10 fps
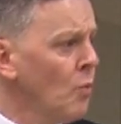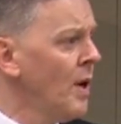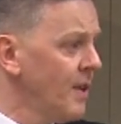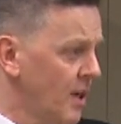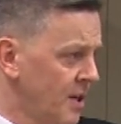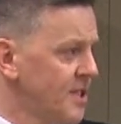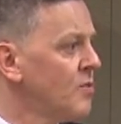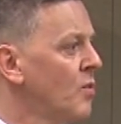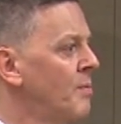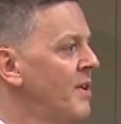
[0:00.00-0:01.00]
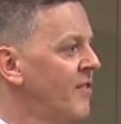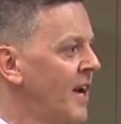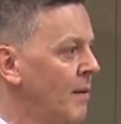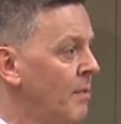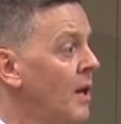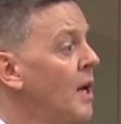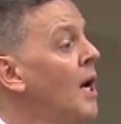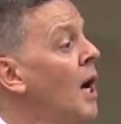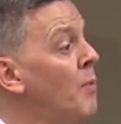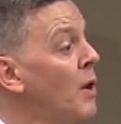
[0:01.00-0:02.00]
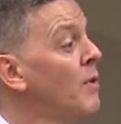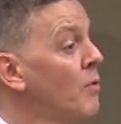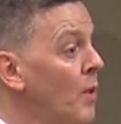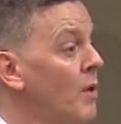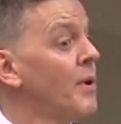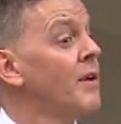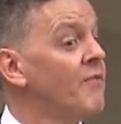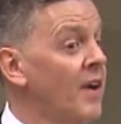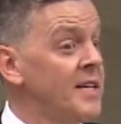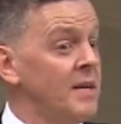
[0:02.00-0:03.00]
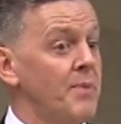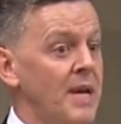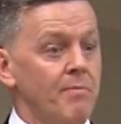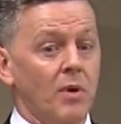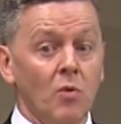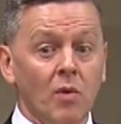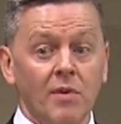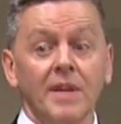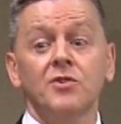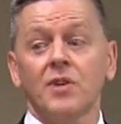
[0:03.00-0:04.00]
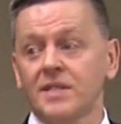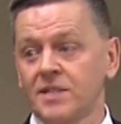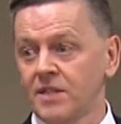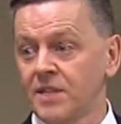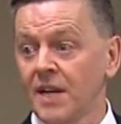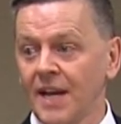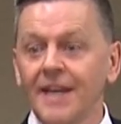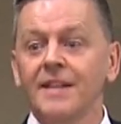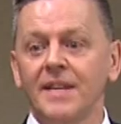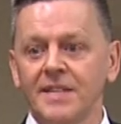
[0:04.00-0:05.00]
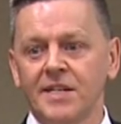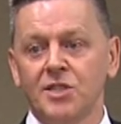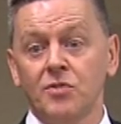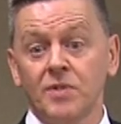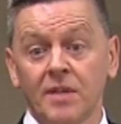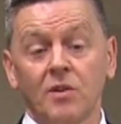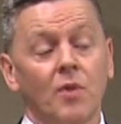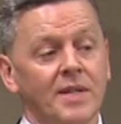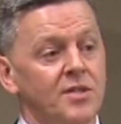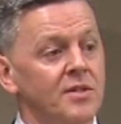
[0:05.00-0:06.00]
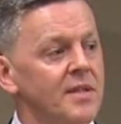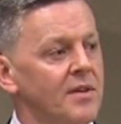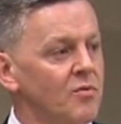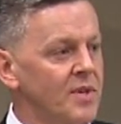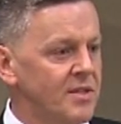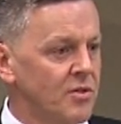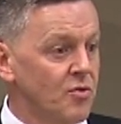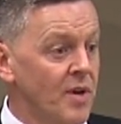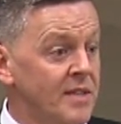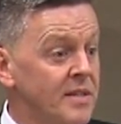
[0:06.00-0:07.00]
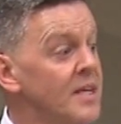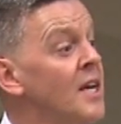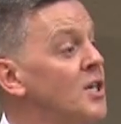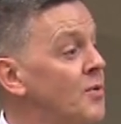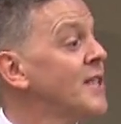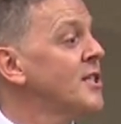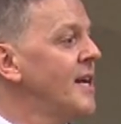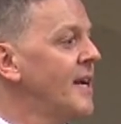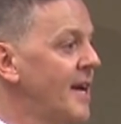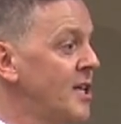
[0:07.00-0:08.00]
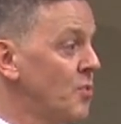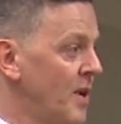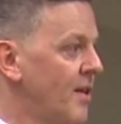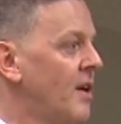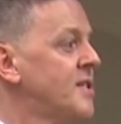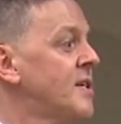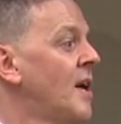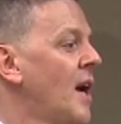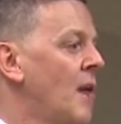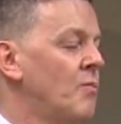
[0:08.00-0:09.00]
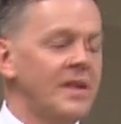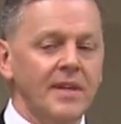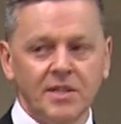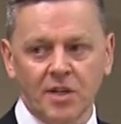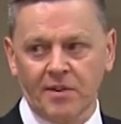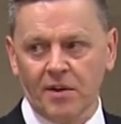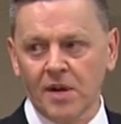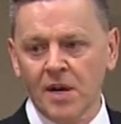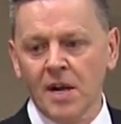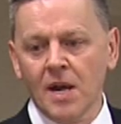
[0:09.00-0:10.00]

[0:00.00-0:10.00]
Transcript: where the content will be available, and where we're inviting people who are interested in these issues and the questions that the research raises to actually engage with us and with each other.